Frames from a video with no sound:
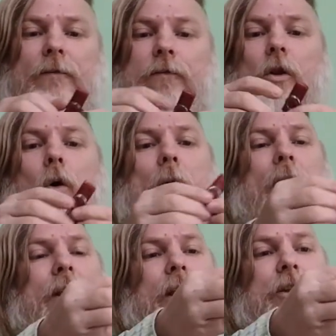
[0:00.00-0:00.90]
flow
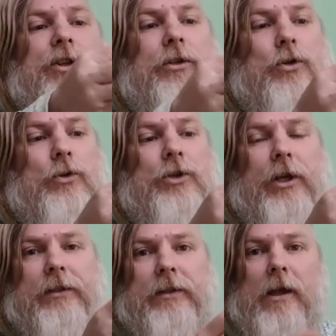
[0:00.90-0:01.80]
energy
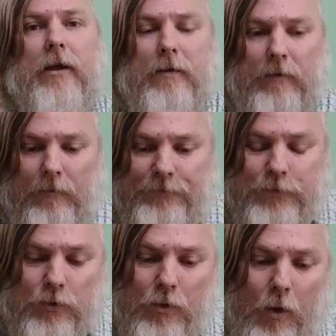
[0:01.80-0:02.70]

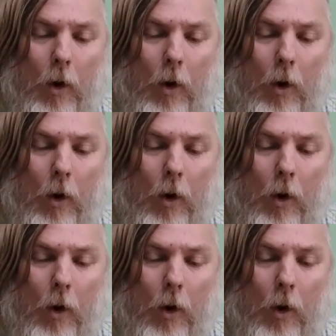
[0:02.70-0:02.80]
through